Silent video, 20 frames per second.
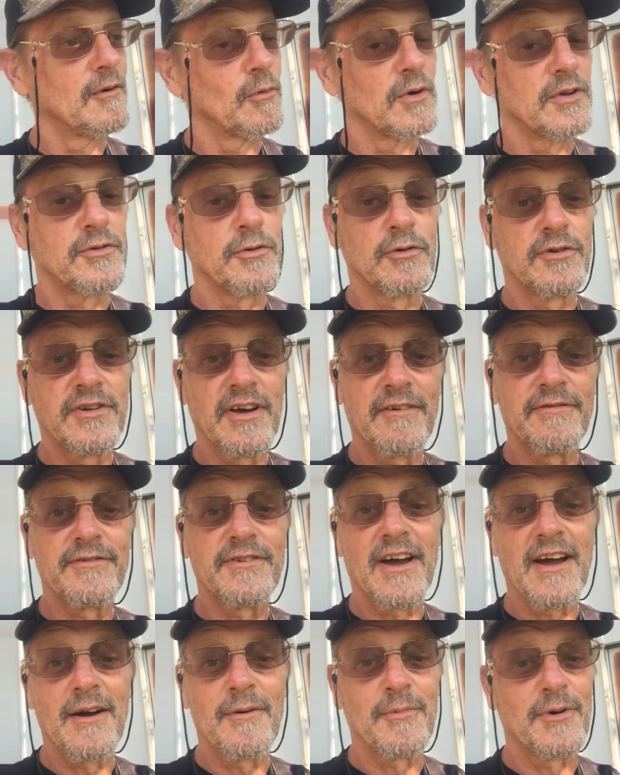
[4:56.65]
Went through a tough
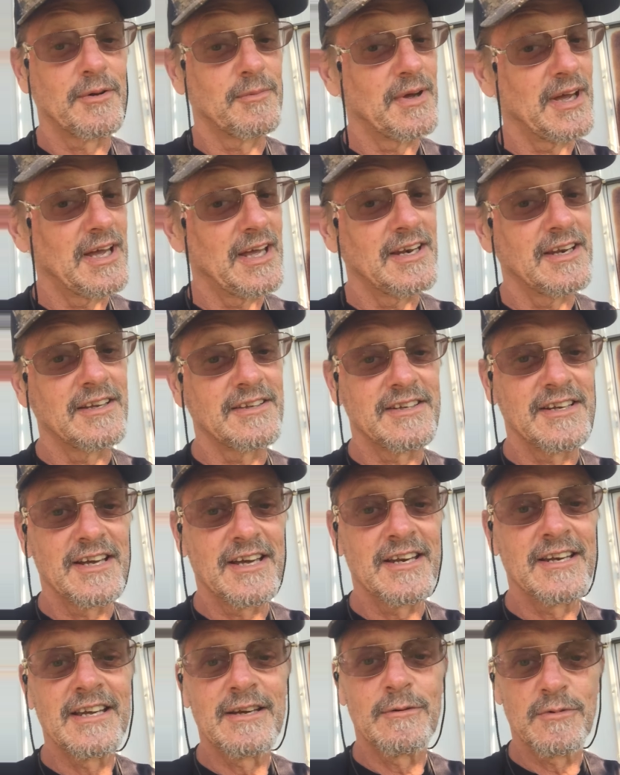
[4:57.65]
time, but man, at the
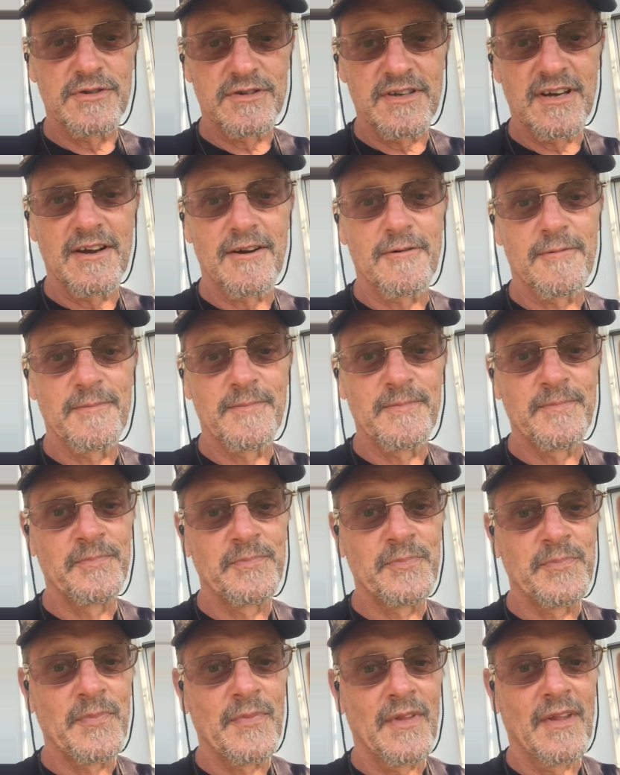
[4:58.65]
end he was there.
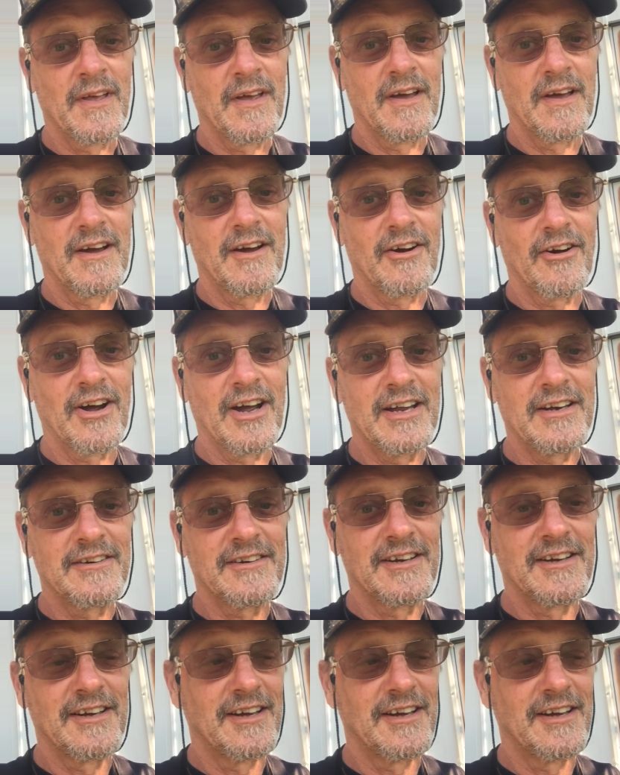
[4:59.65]
All right?